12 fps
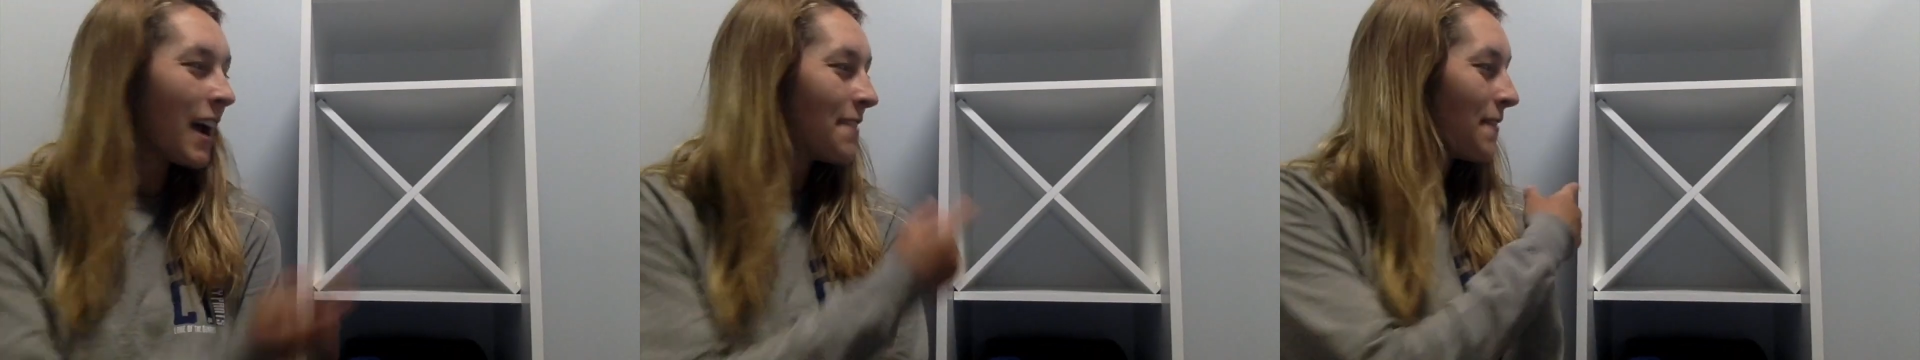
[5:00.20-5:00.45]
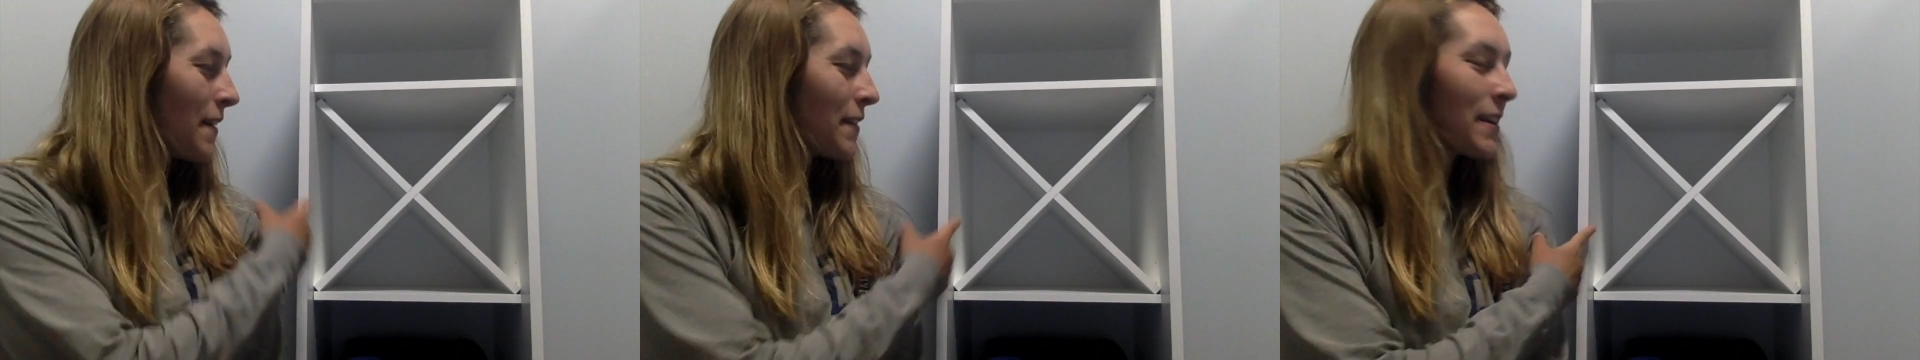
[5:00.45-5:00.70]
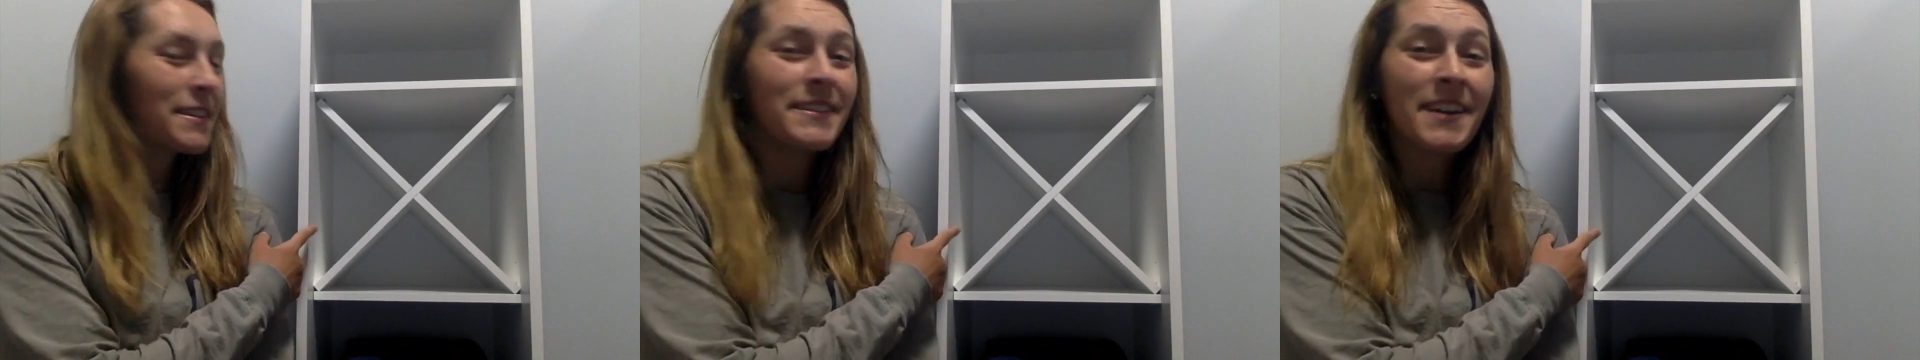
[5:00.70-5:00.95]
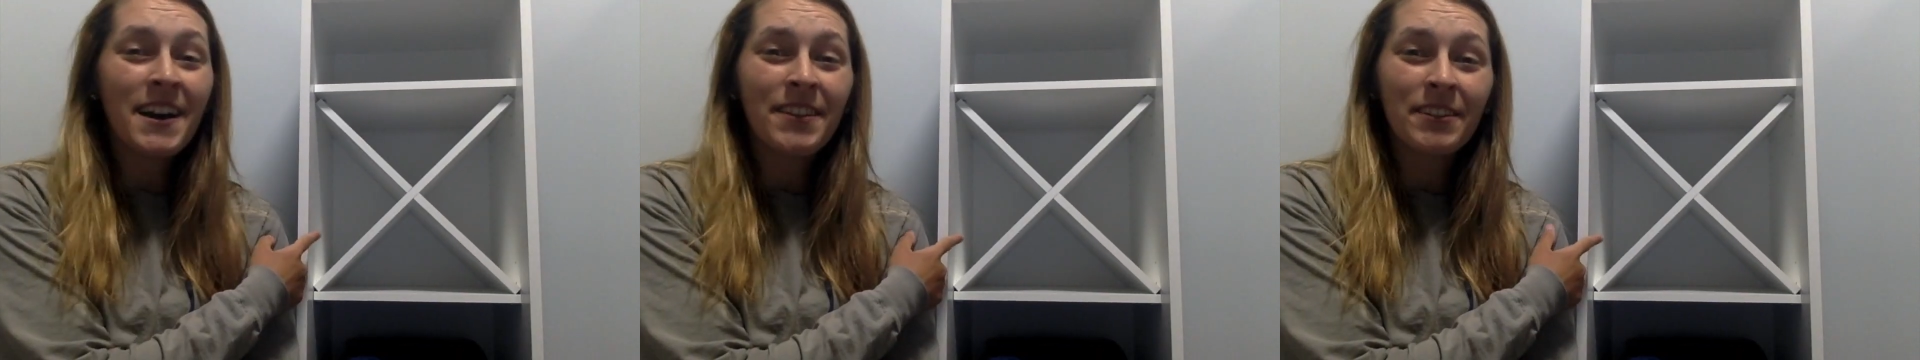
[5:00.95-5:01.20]
I found
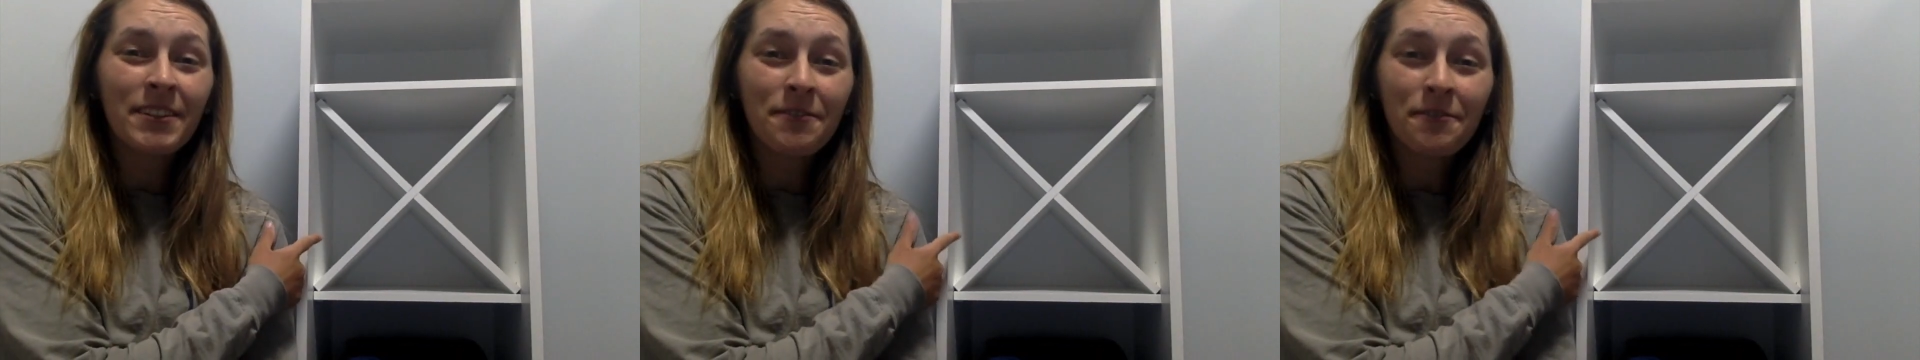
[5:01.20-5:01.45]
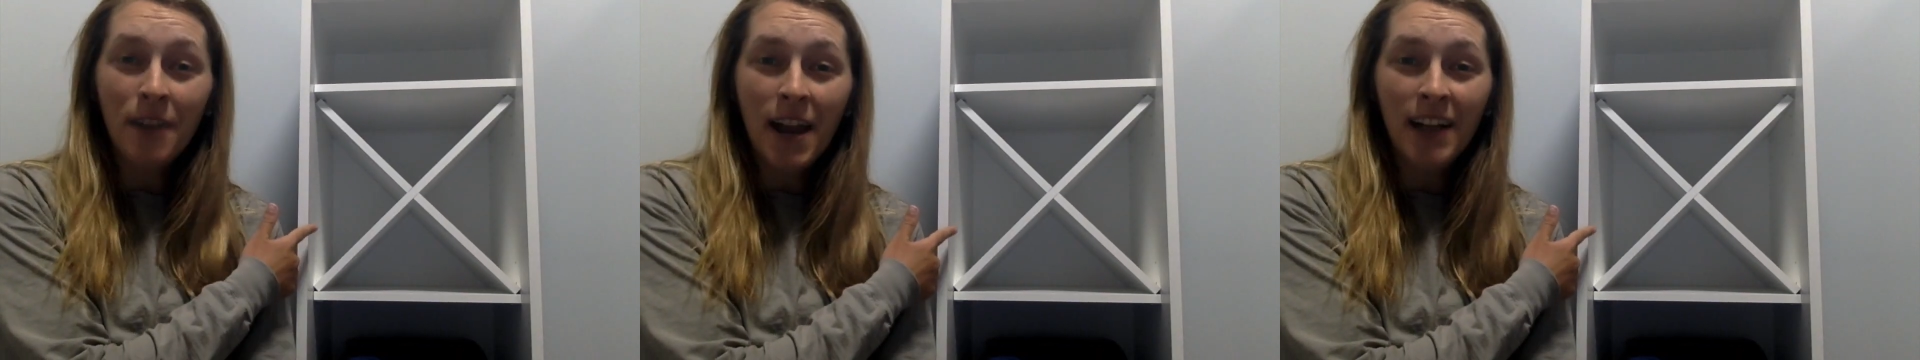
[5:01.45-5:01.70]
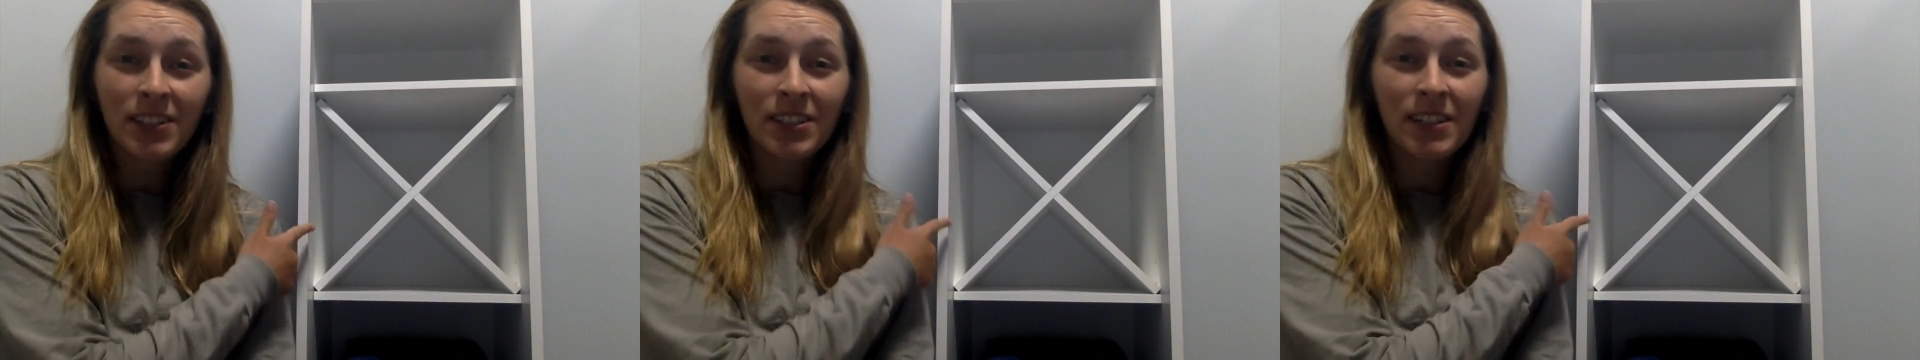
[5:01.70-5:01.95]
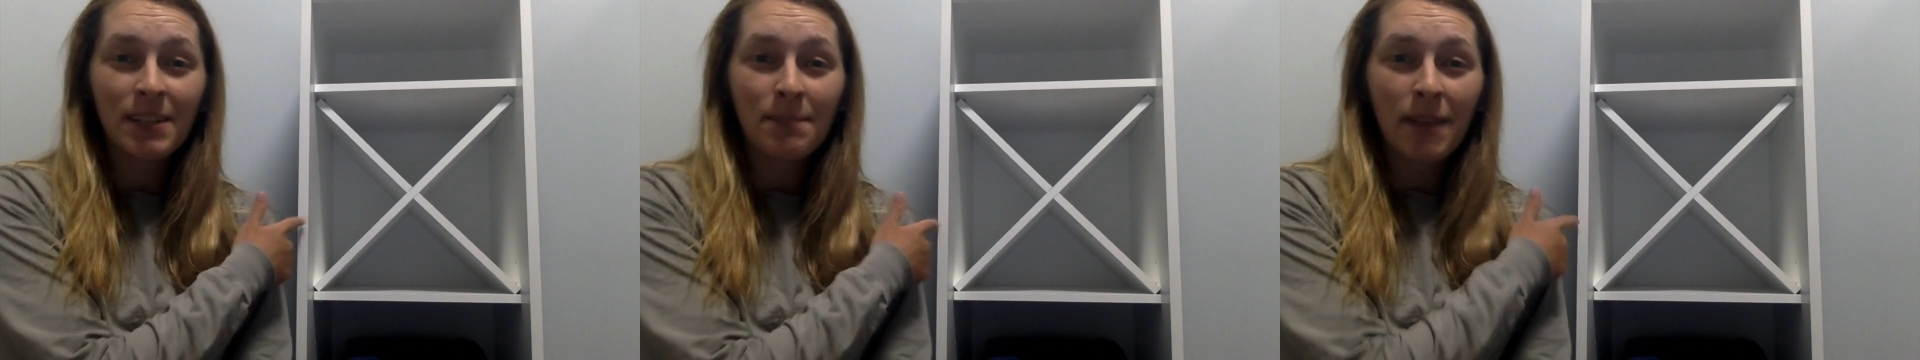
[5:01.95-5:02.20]
another
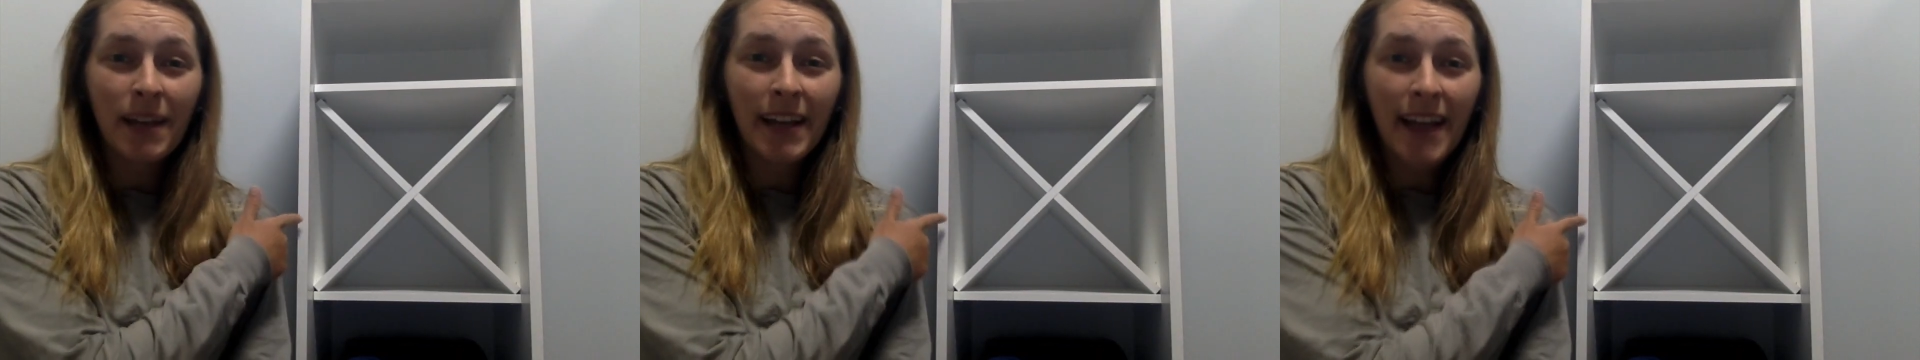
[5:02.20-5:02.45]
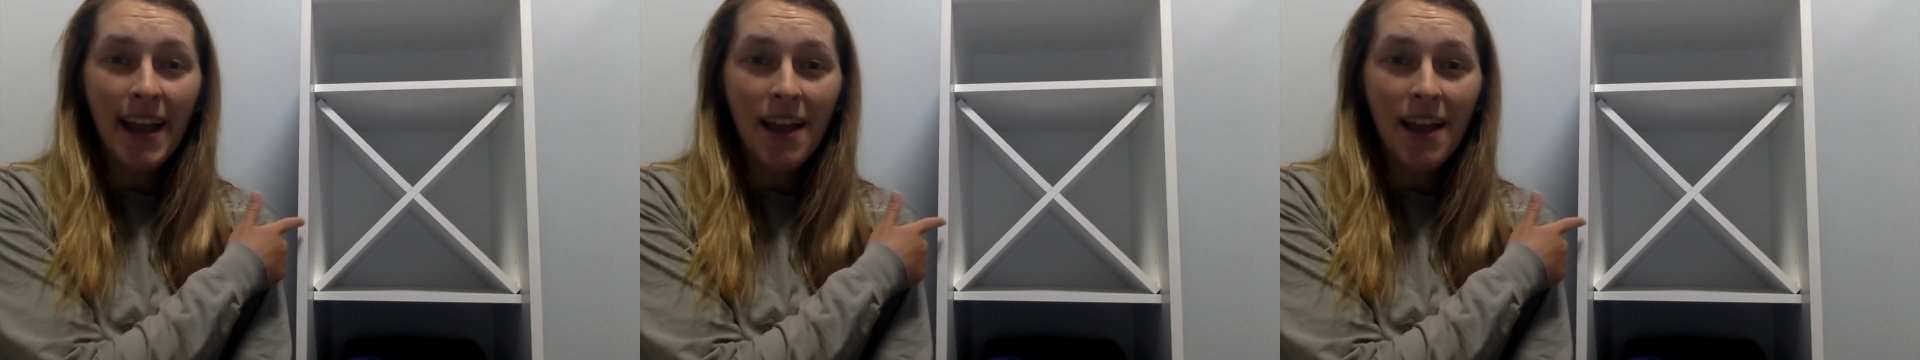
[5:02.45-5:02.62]
fraction in my